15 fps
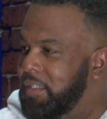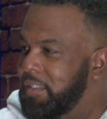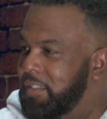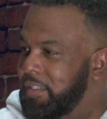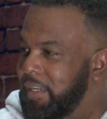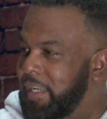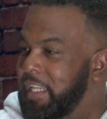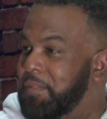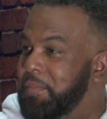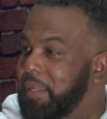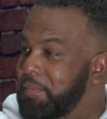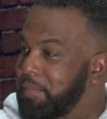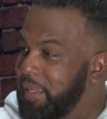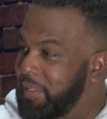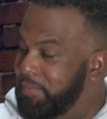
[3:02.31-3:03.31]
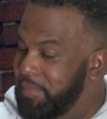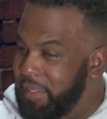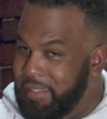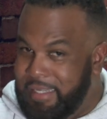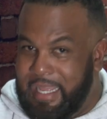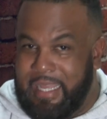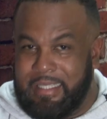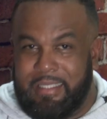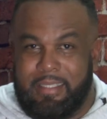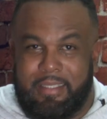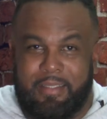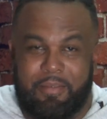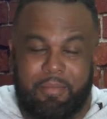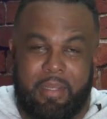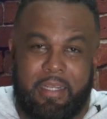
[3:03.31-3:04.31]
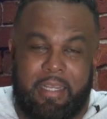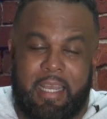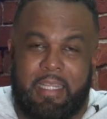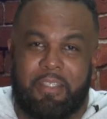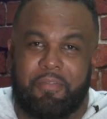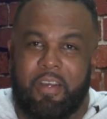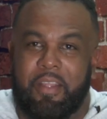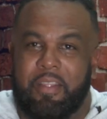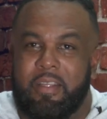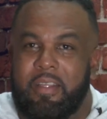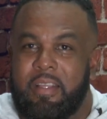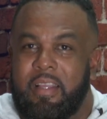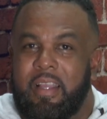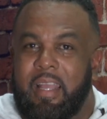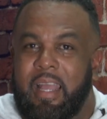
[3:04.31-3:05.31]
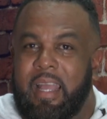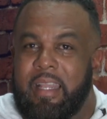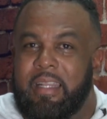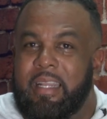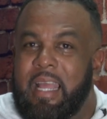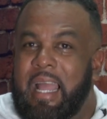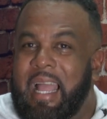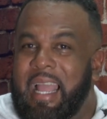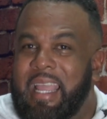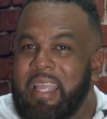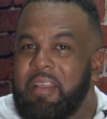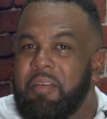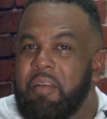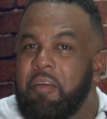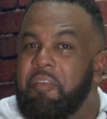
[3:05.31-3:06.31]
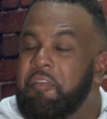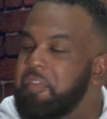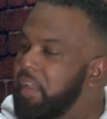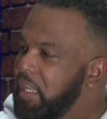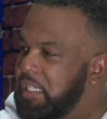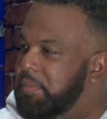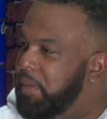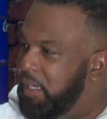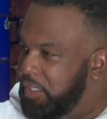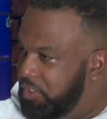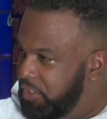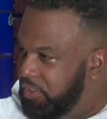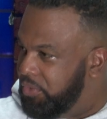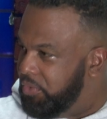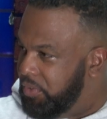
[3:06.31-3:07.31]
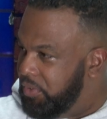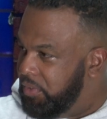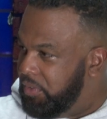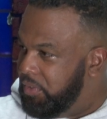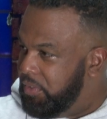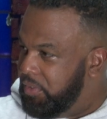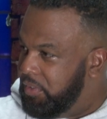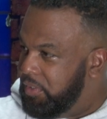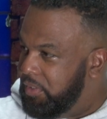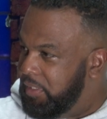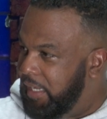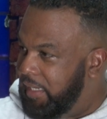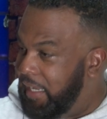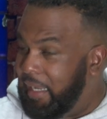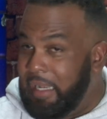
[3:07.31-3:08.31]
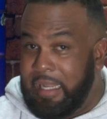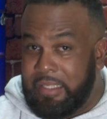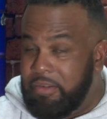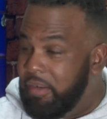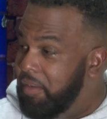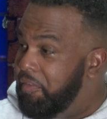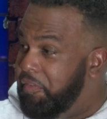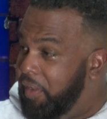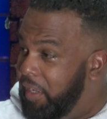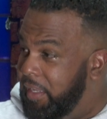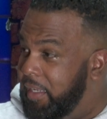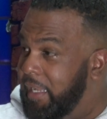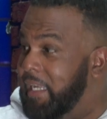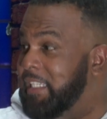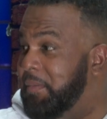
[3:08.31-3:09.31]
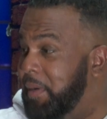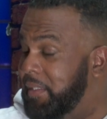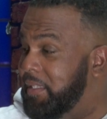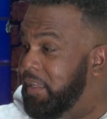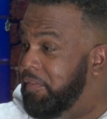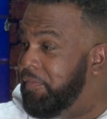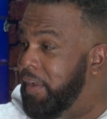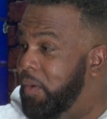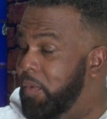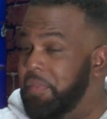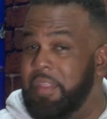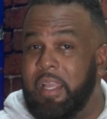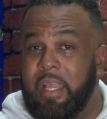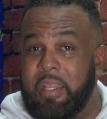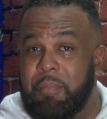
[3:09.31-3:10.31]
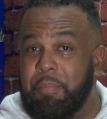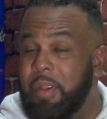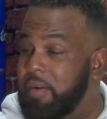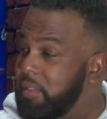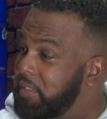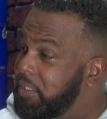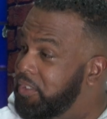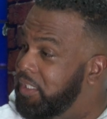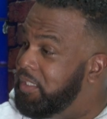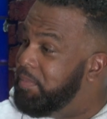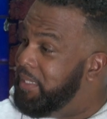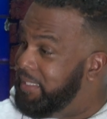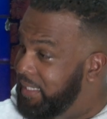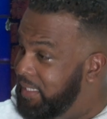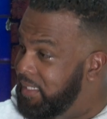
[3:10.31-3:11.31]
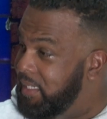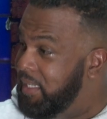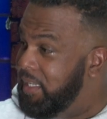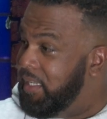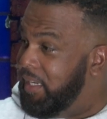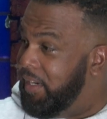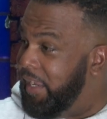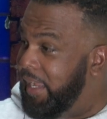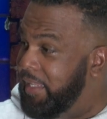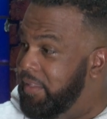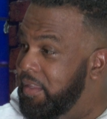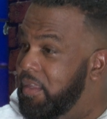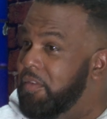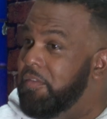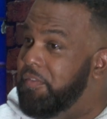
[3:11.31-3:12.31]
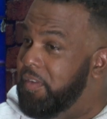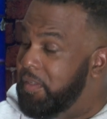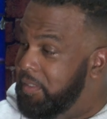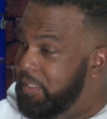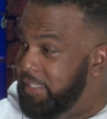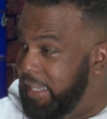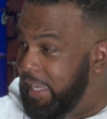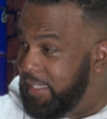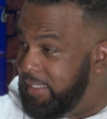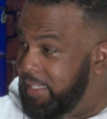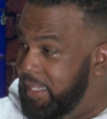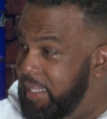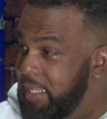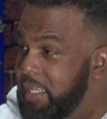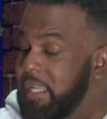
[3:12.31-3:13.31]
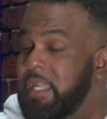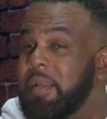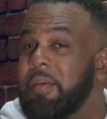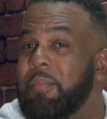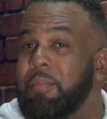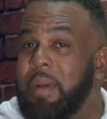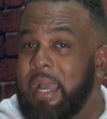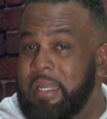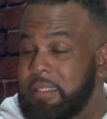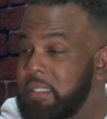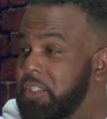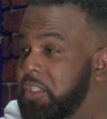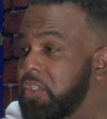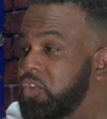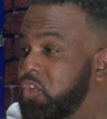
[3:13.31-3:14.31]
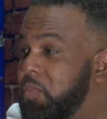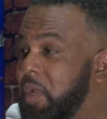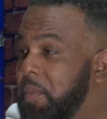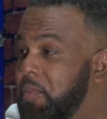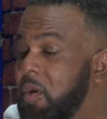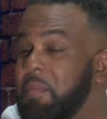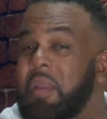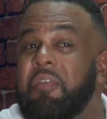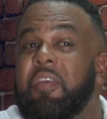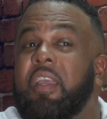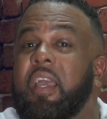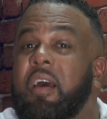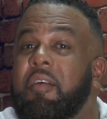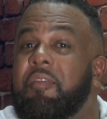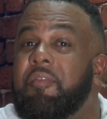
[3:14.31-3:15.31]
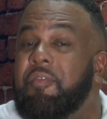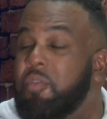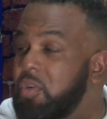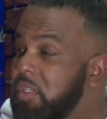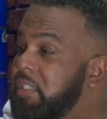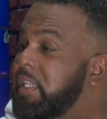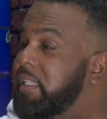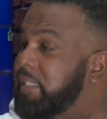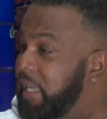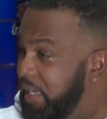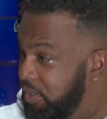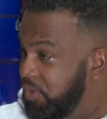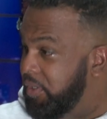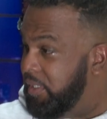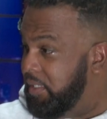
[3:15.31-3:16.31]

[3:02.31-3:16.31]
Uh-huh. Right? That's my, my, my dad's my dad's father. And I failed Spanish in school. like, I literally failed it. Like yeah. as a matter of fact, when they had the parent teachers meeting, yeah. right, for CXC, my teacher told my mom, if you get a four, say and go."